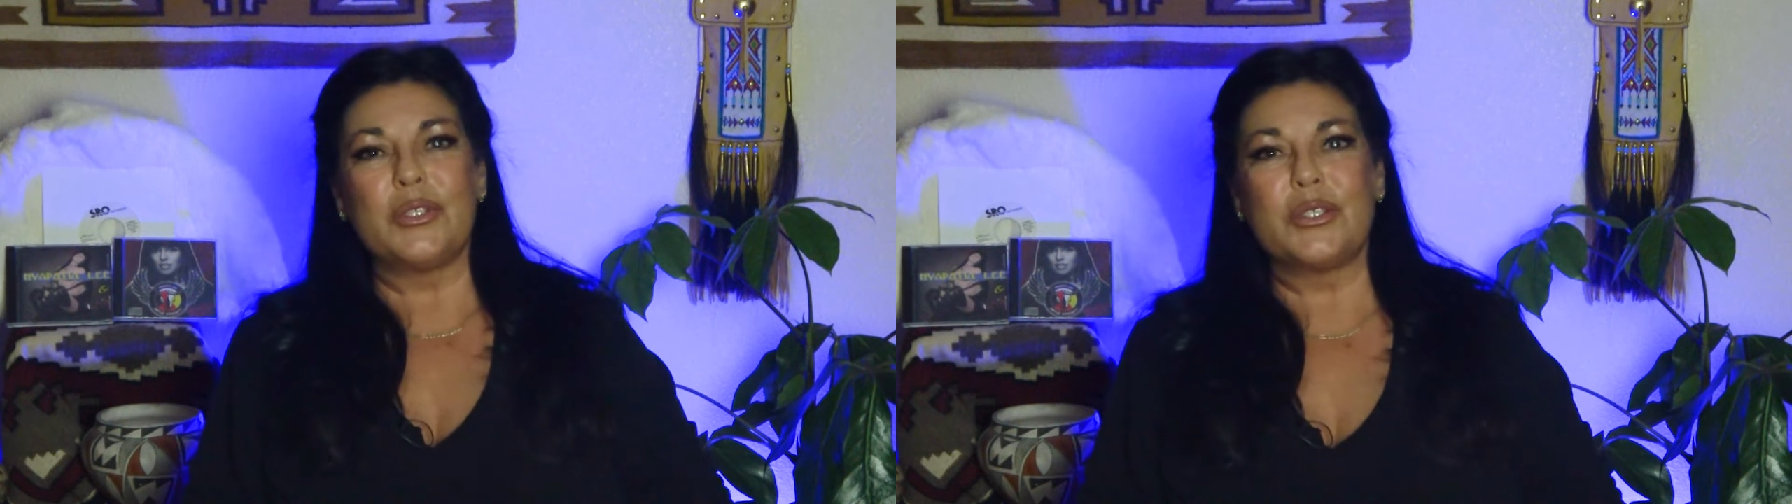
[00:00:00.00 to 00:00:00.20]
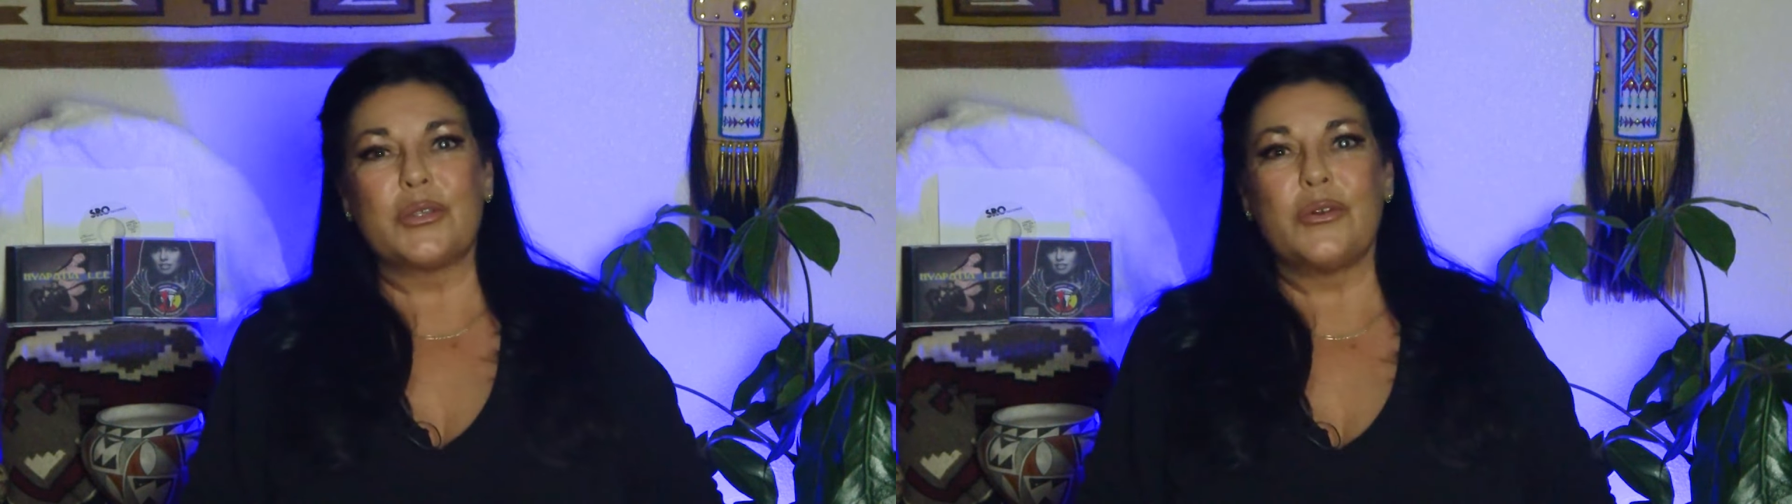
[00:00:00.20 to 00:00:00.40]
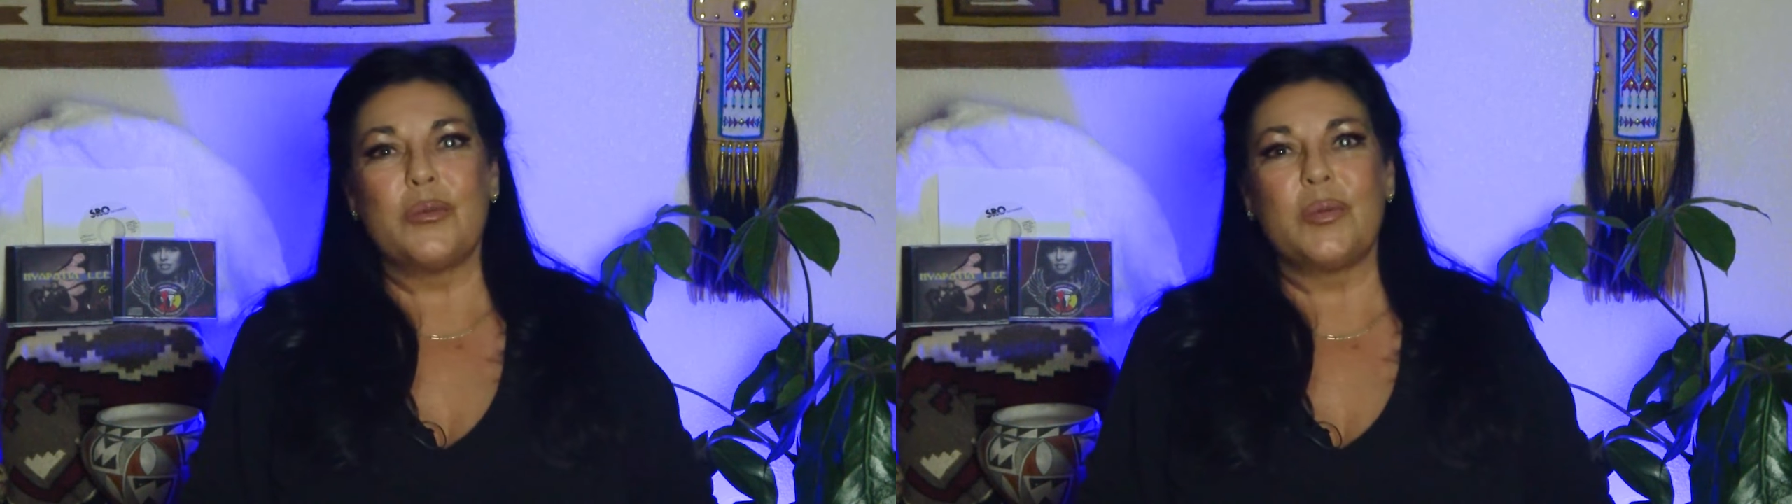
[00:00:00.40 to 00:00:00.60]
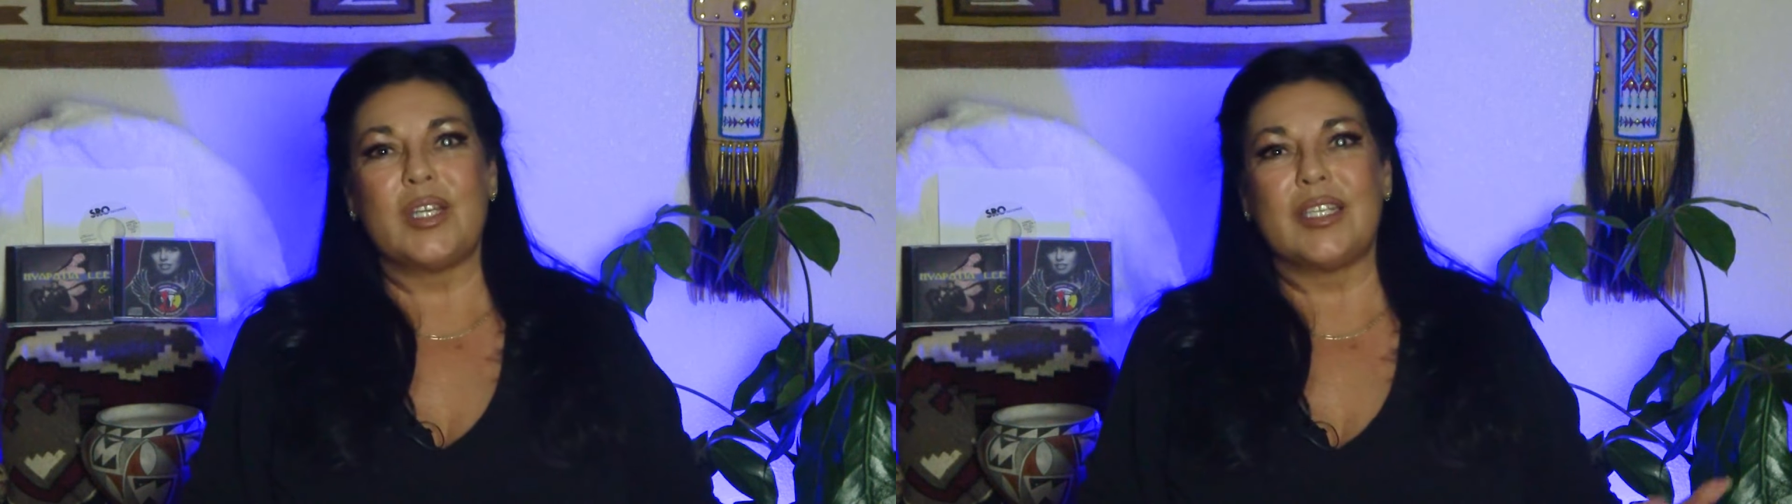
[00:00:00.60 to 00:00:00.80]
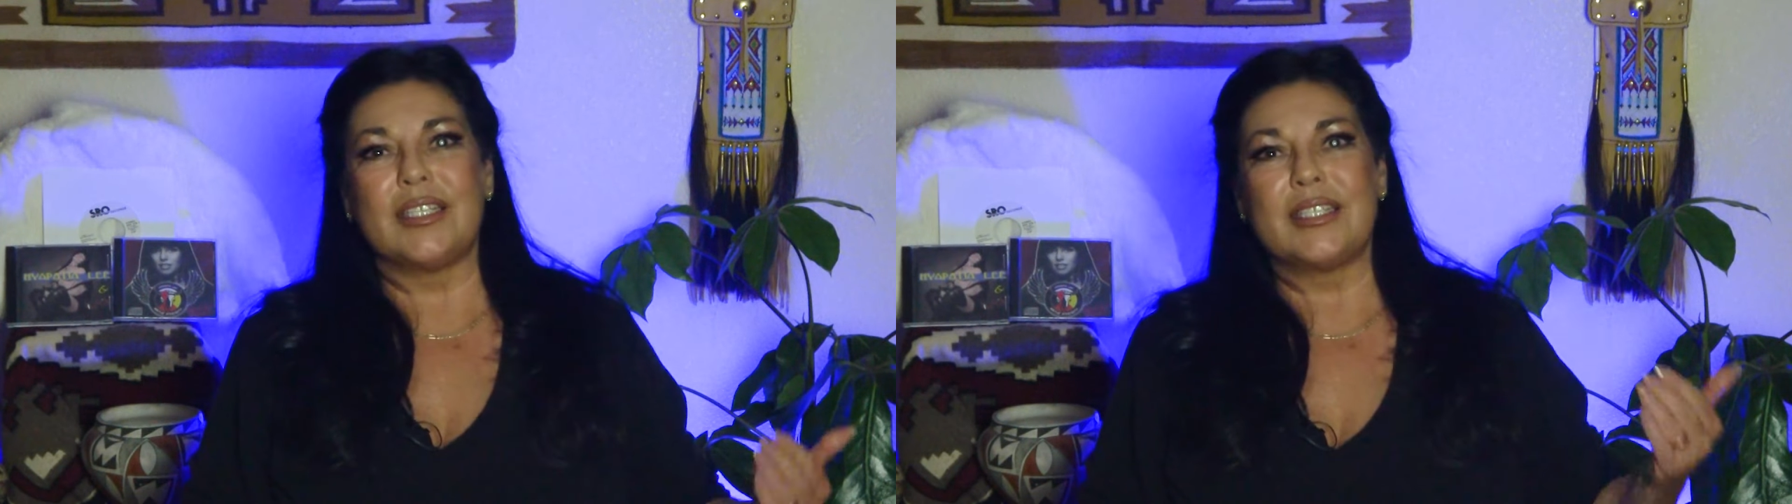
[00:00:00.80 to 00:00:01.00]

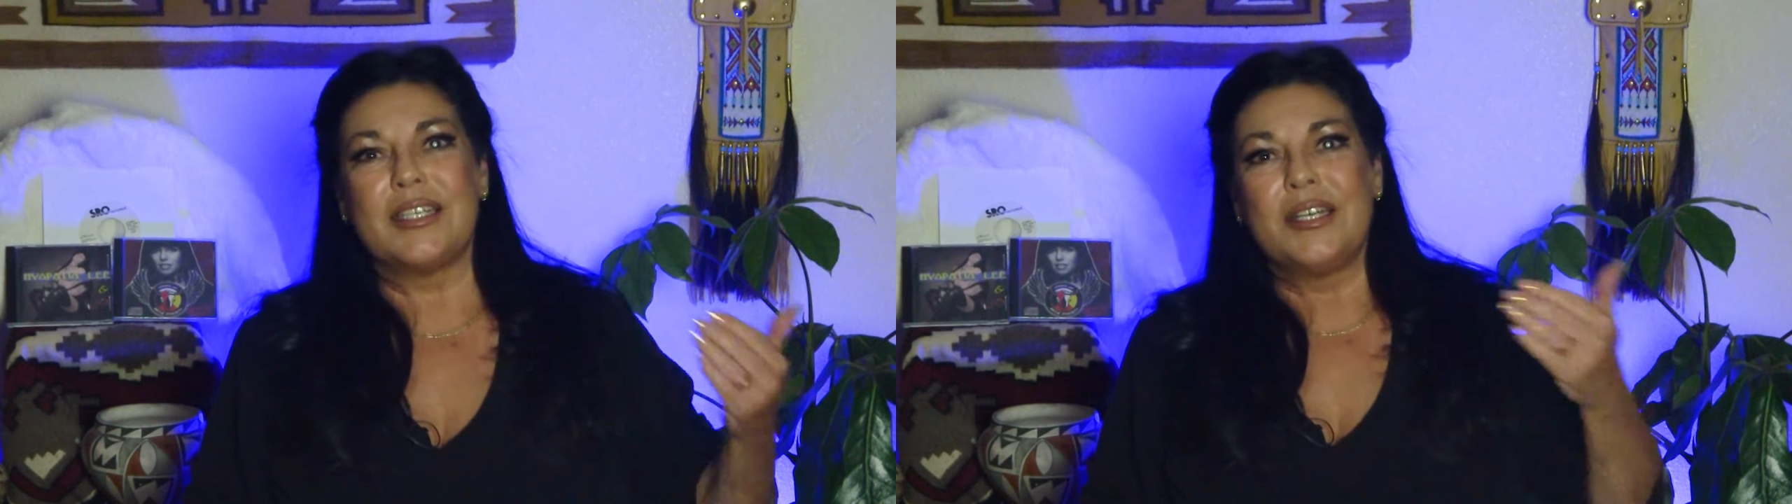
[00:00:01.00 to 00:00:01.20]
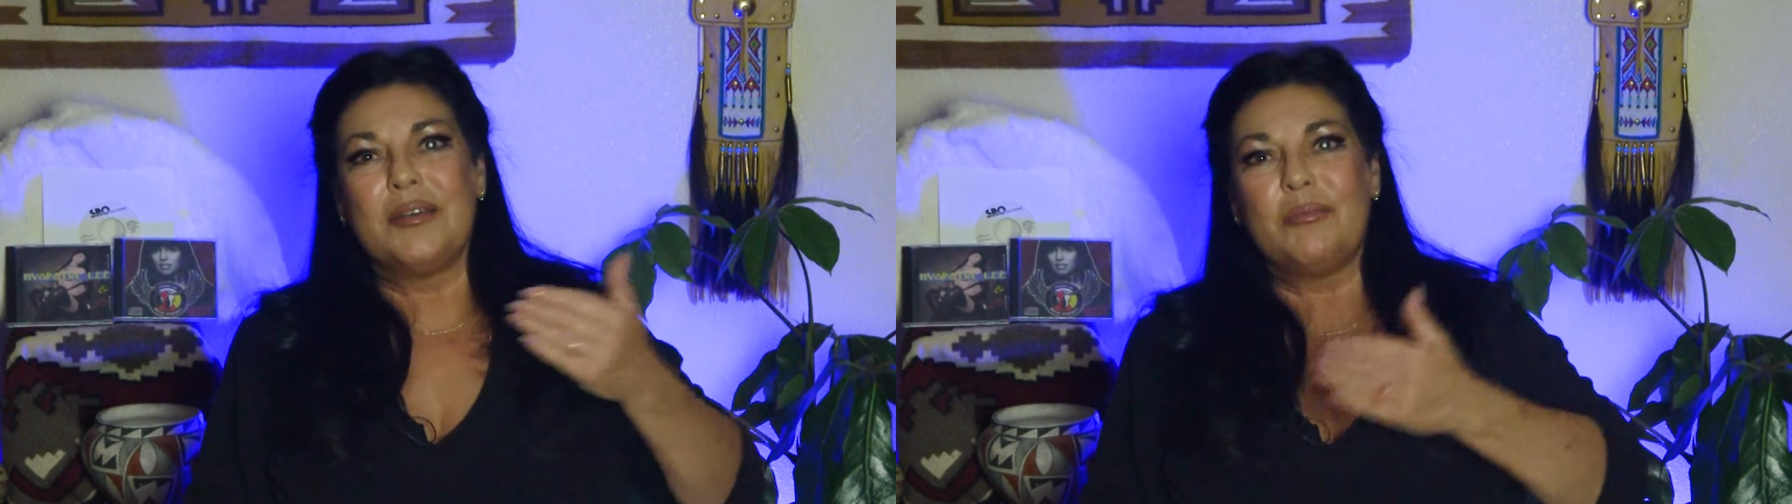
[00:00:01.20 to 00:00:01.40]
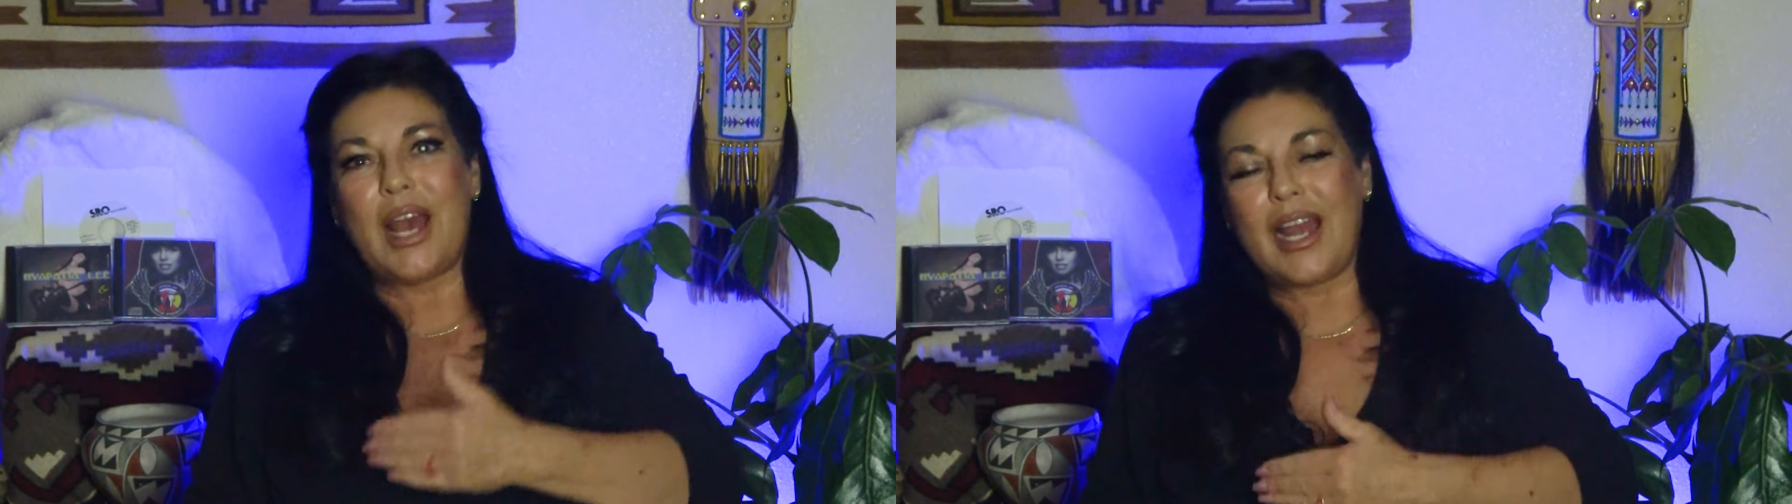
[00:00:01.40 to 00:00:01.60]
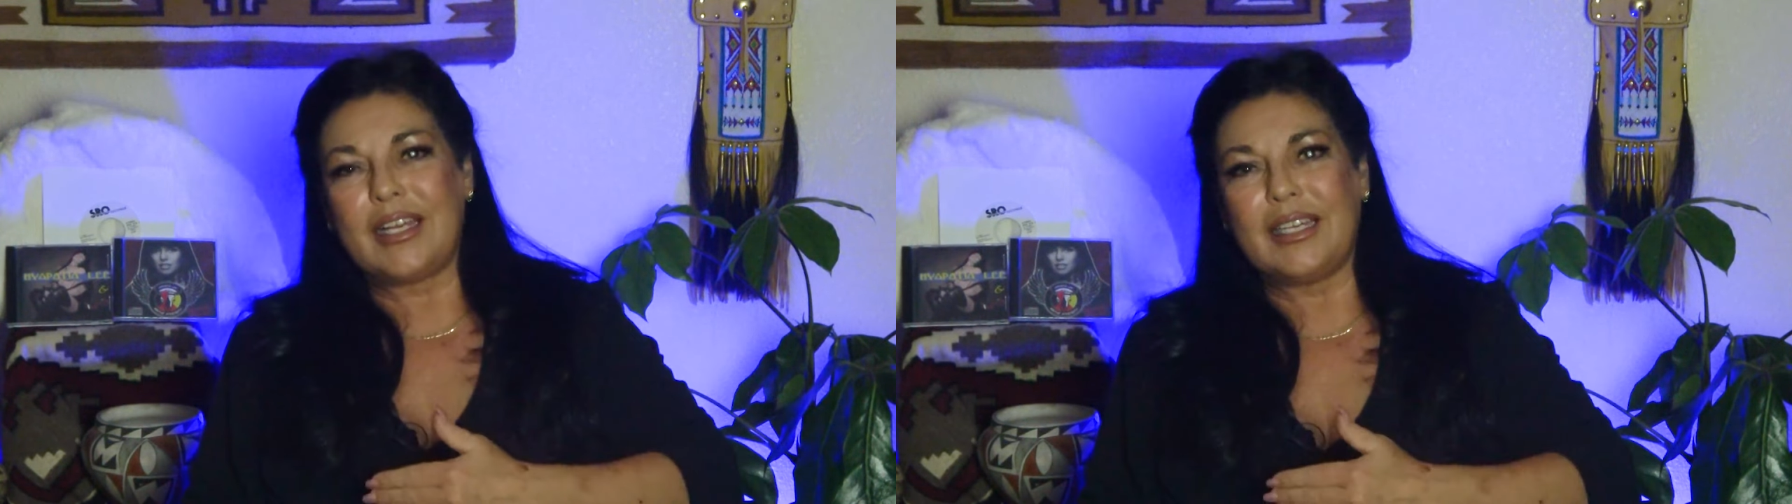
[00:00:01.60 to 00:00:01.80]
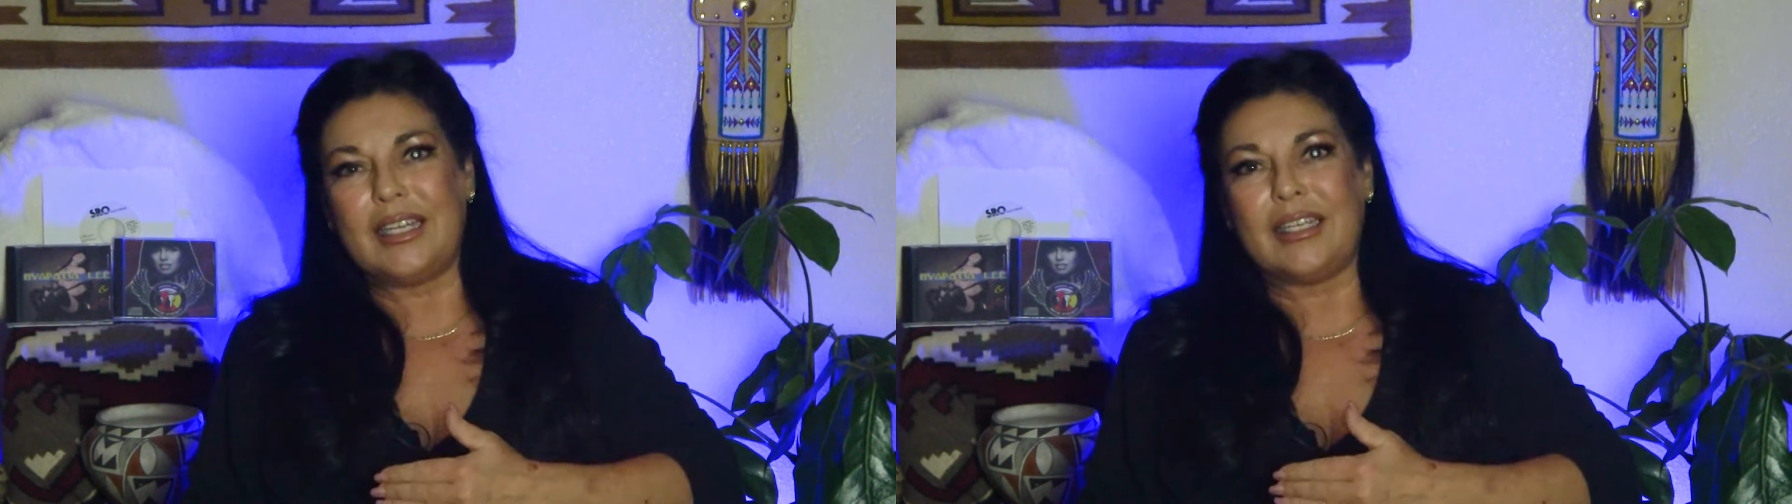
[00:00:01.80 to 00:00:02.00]
Scorpions
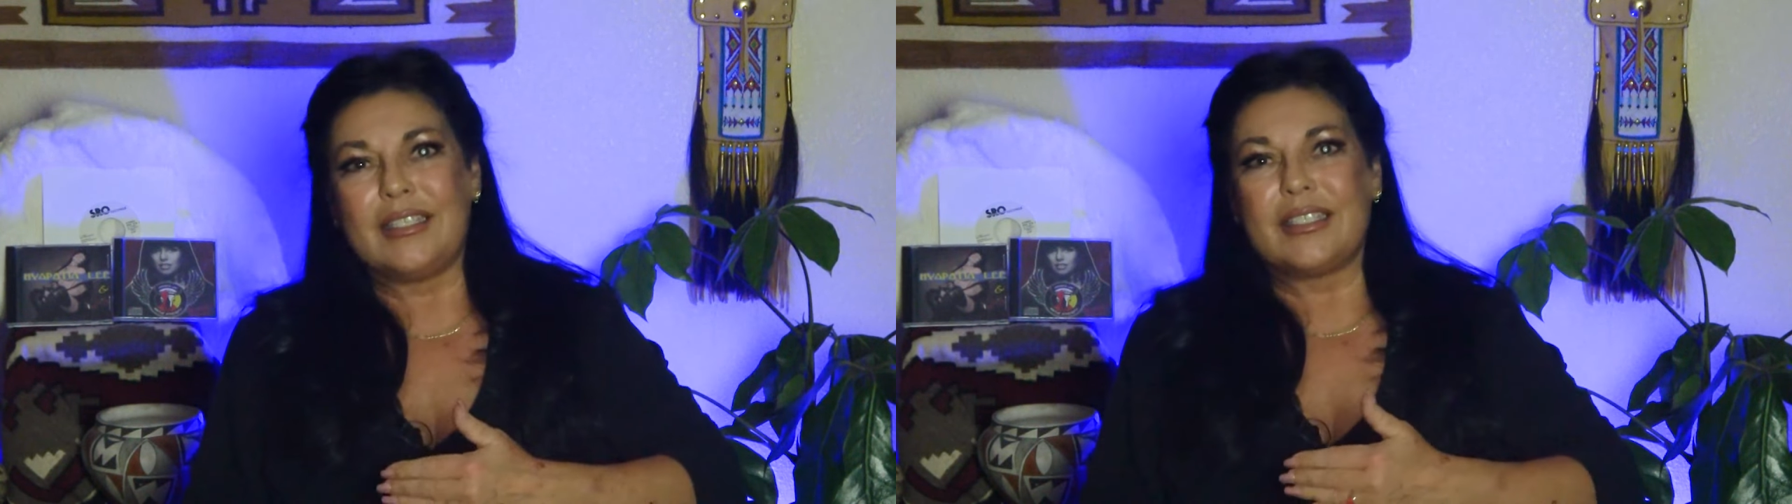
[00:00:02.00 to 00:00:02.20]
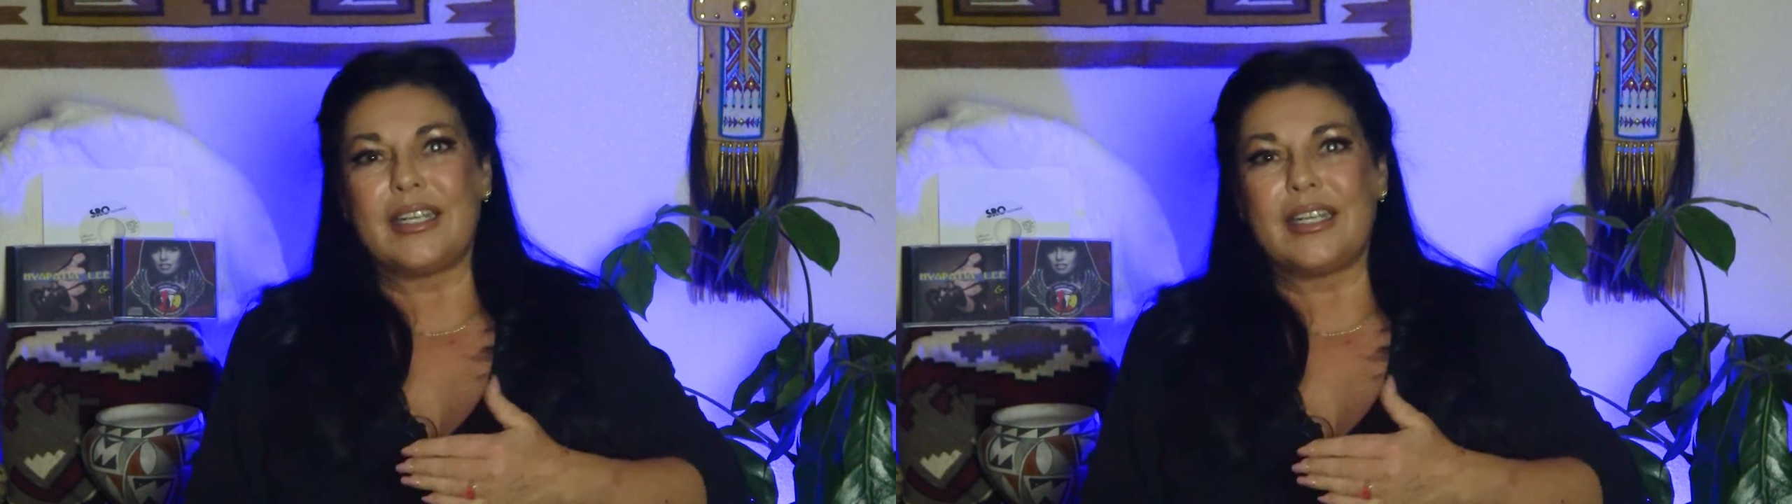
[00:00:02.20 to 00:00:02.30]
back east.